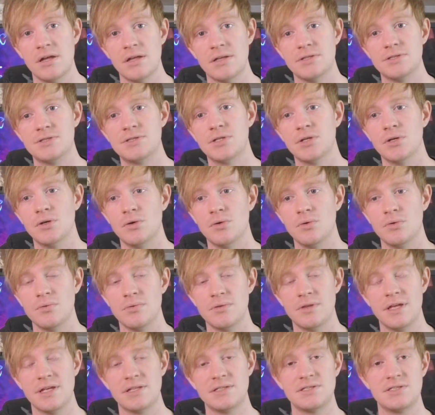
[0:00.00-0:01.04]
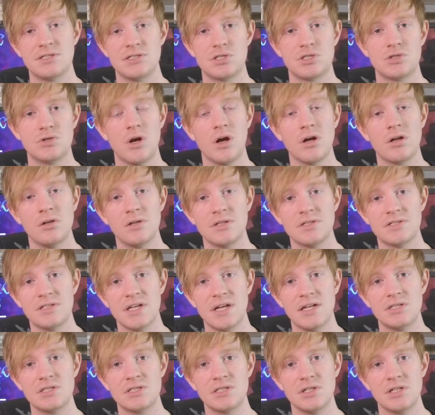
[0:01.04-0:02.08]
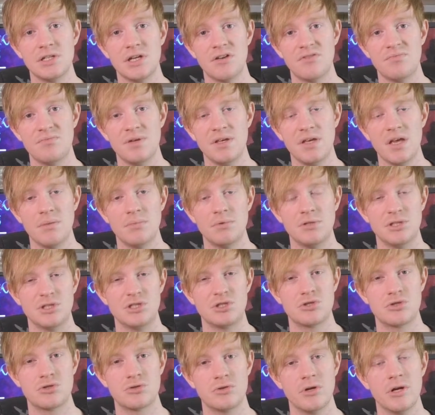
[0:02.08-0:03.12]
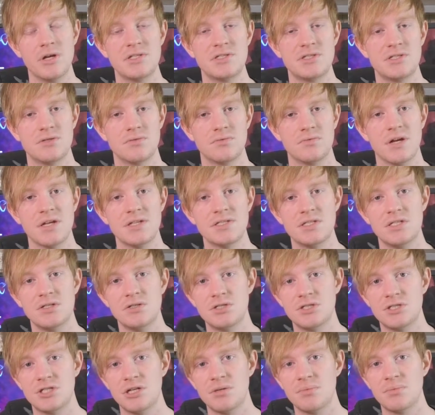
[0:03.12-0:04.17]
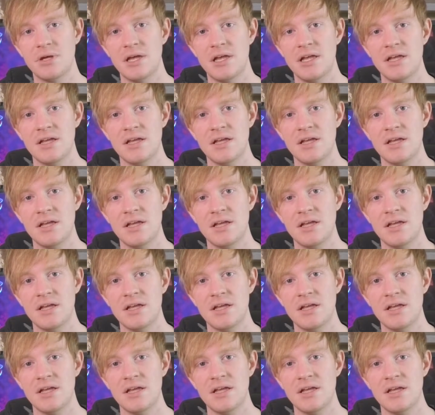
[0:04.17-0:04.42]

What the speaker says: And so that's the struggle essentially of being able to trust the rescue ship,